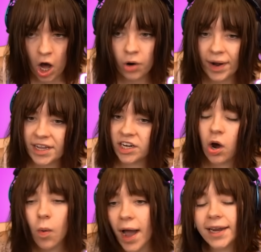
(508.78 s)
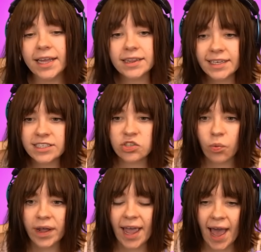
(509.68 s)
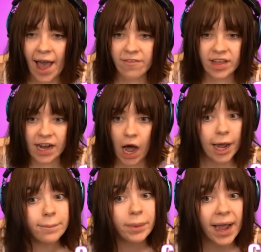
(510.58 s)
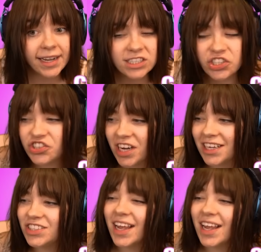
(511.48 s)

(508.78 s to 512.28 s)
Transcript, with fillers: All right, you know what? At least we have an unbiased judge,